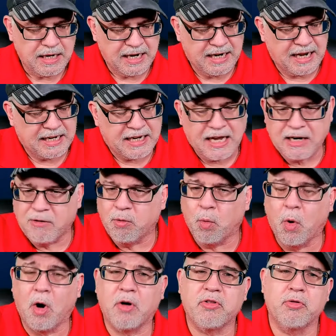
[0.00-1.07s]
and I kind of
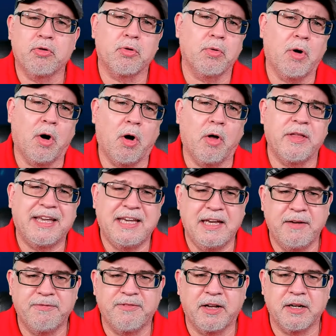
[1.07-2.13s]
walked you through all the
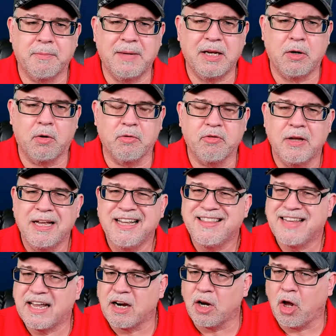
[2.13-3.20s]
key fundamentals,
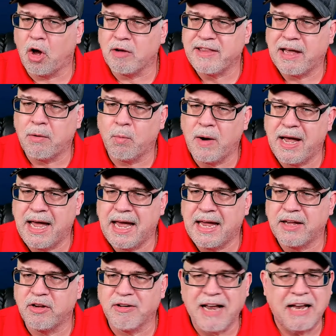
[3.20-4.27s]
that along that way,
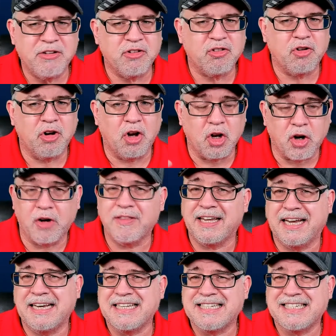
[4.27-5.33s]
you're not just going to learn
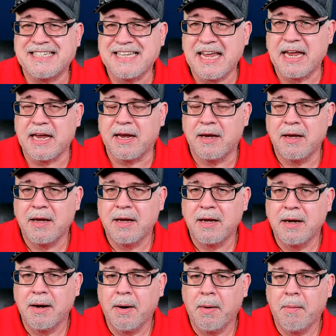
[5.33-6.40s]
the NEC,
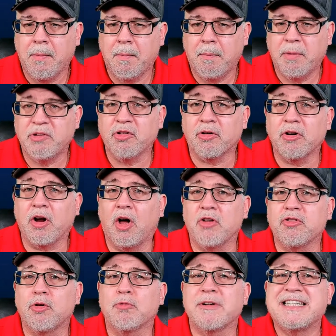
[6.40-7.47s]
but you're going to
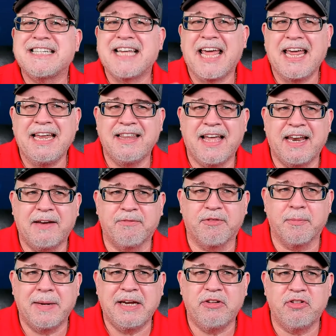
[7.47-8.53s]
also retain that
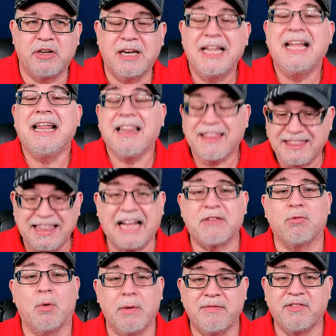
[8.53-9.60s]
information.
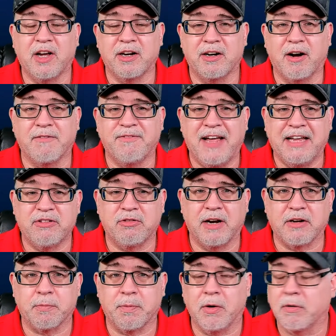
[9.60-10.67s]
That's what we've done in our Fast
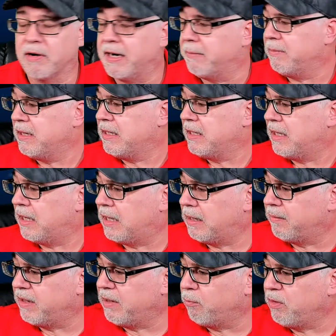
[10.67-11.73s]
Trax program.
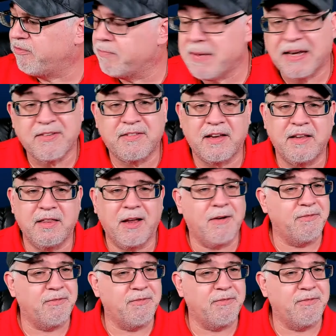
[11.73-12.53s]
Uh, and we've mixed in their